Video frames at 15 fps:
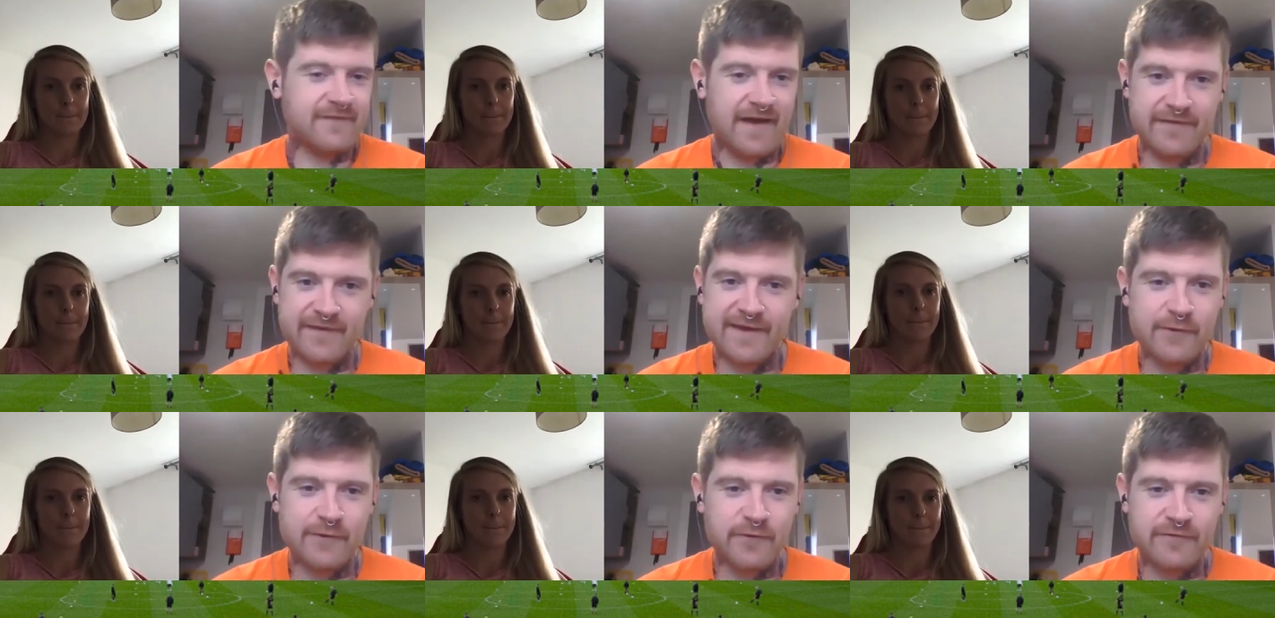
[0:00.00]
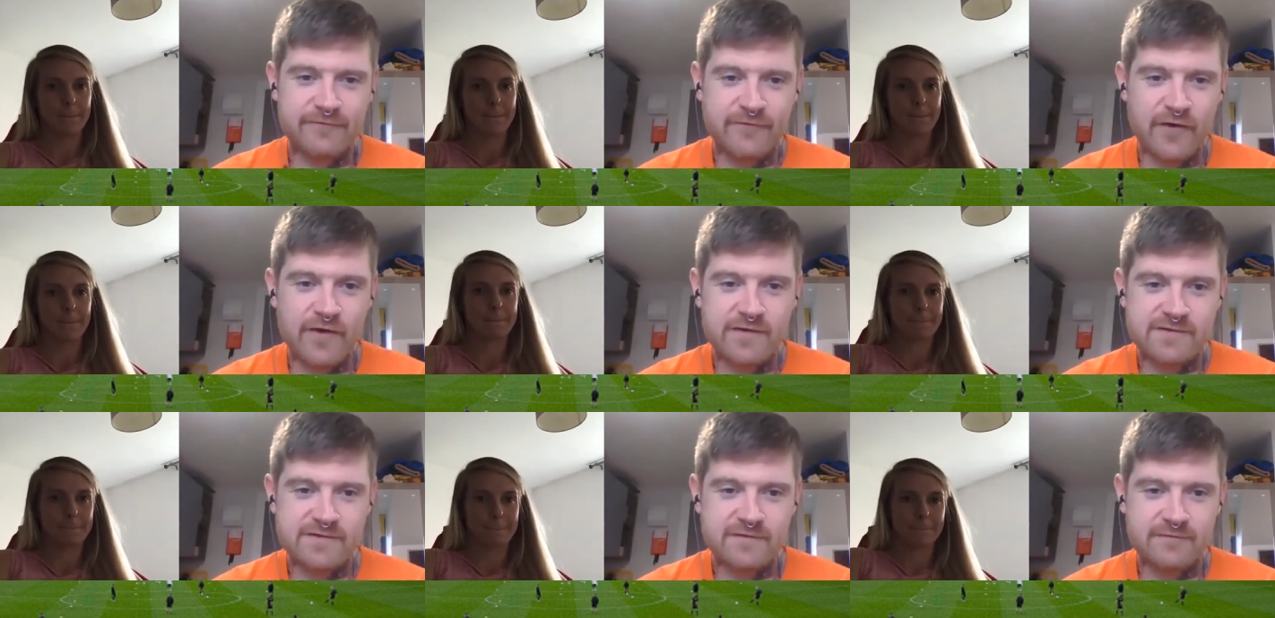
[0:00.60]
Speaker 1: I think you were the
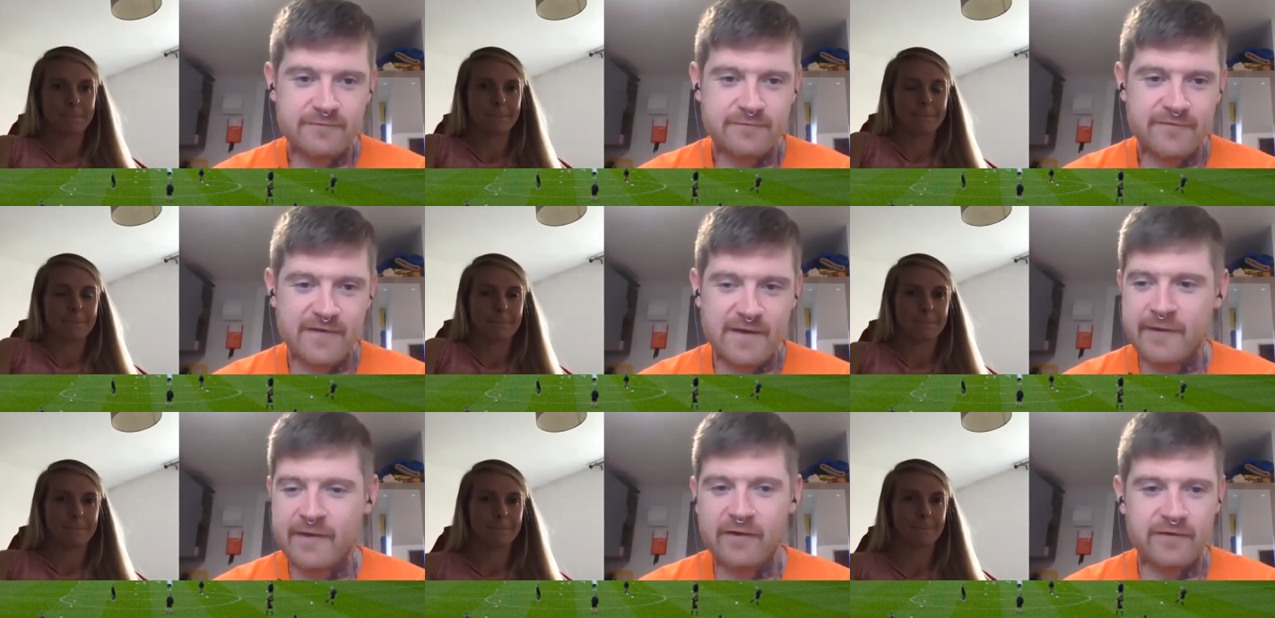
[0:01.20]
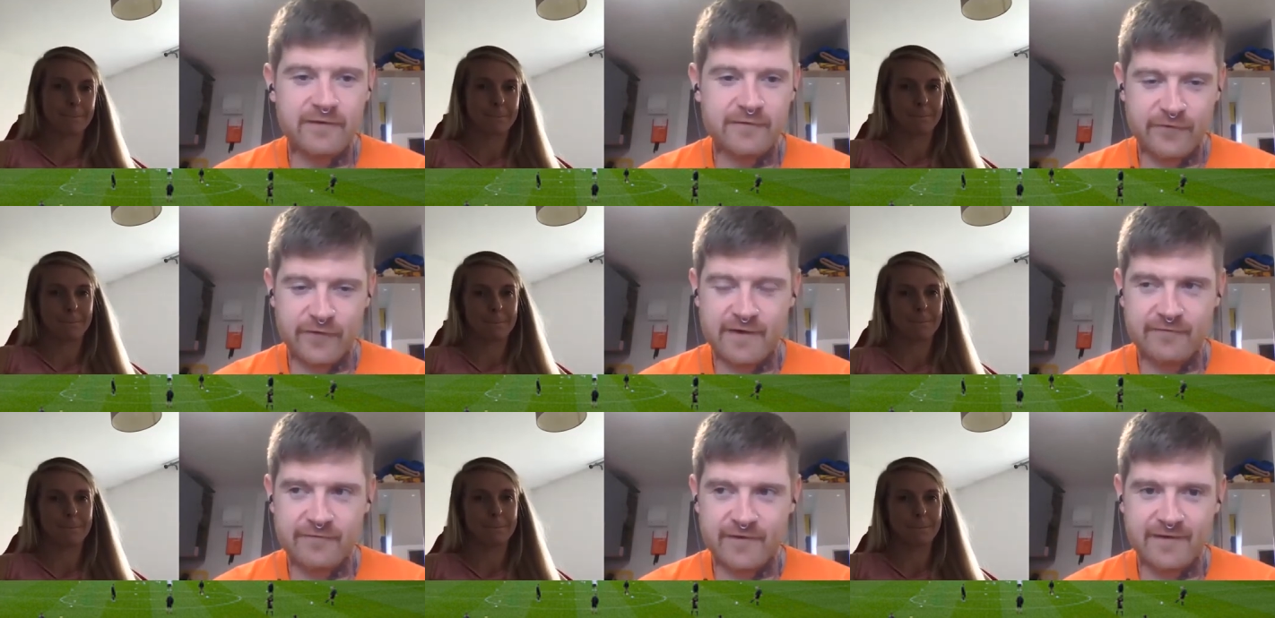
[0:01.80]
first female on the
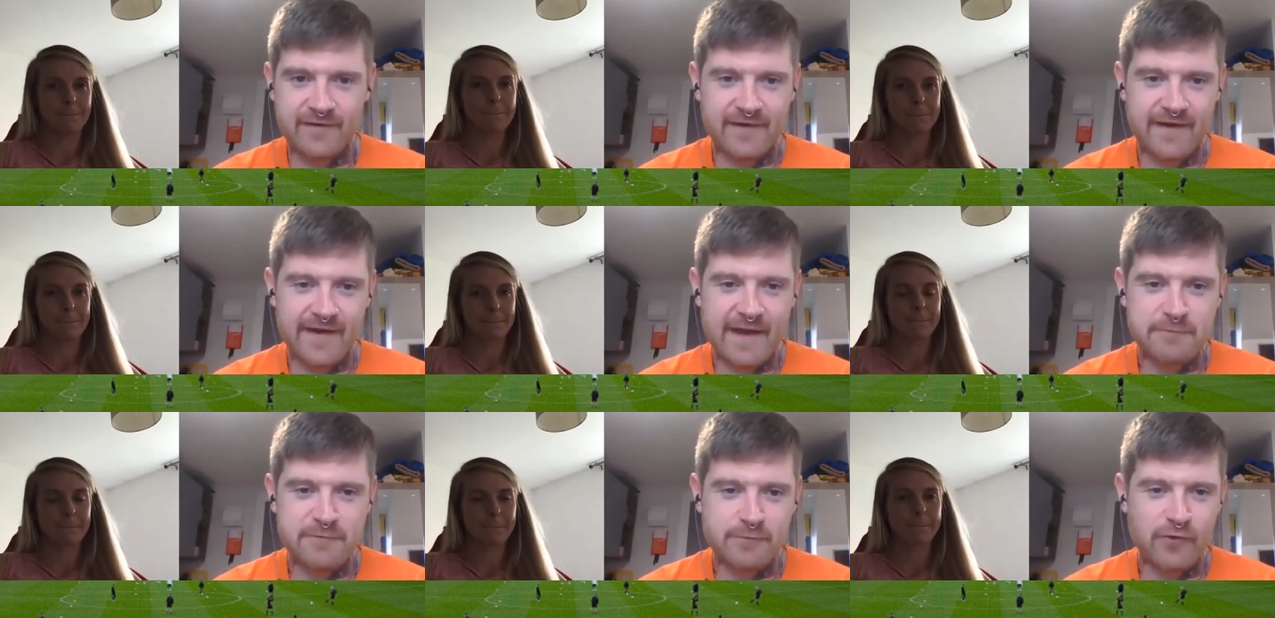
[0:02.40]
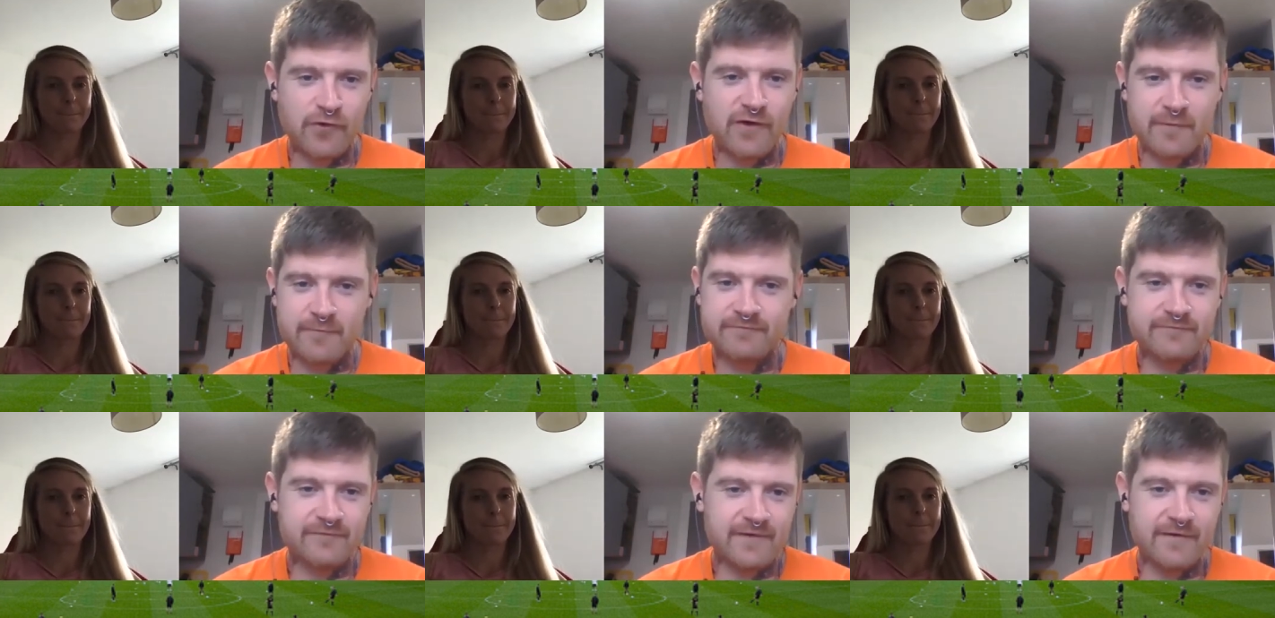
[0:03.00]
front of a, a Hibs
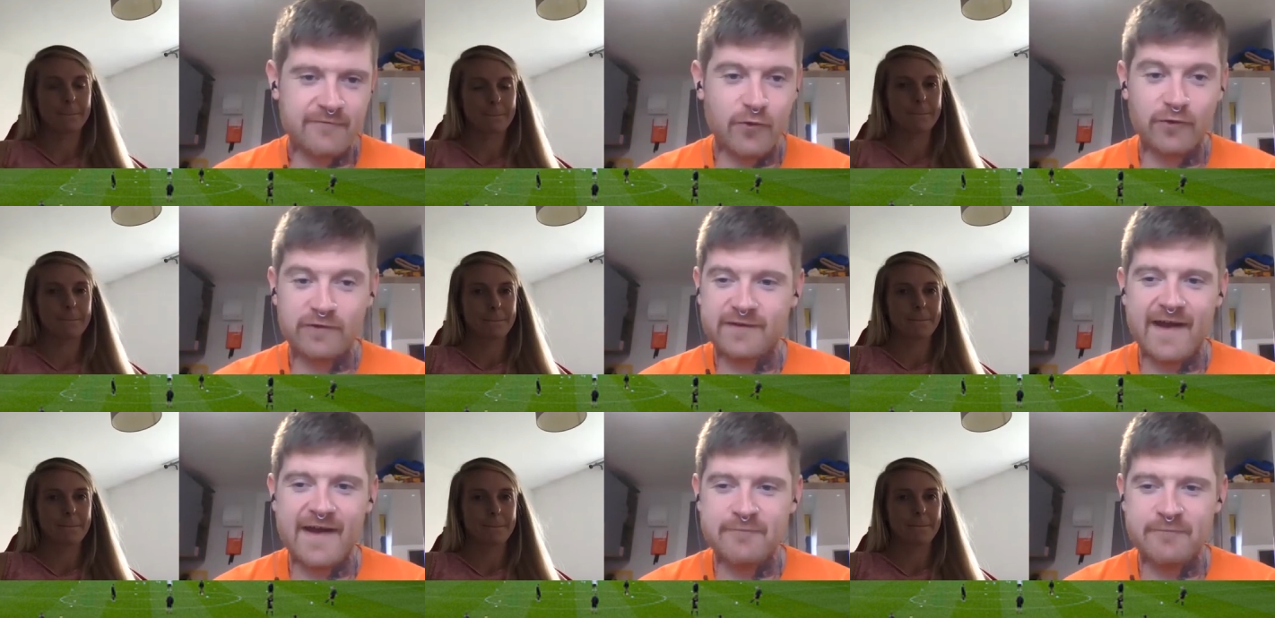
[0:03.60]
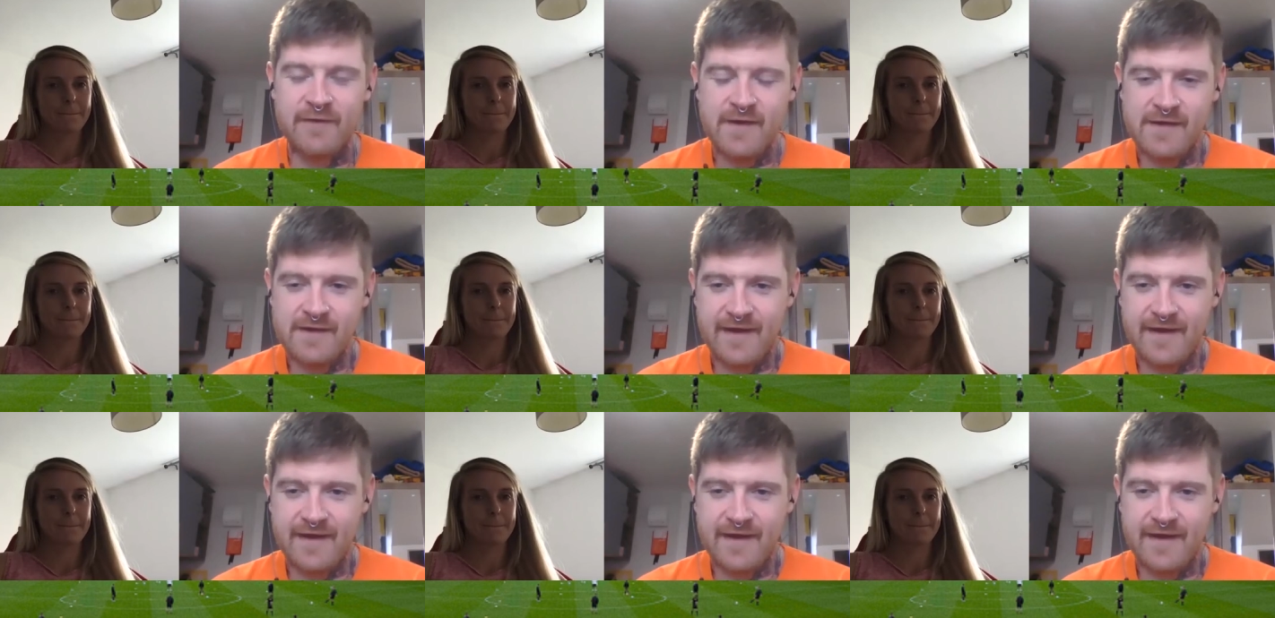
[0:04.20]
program of all time.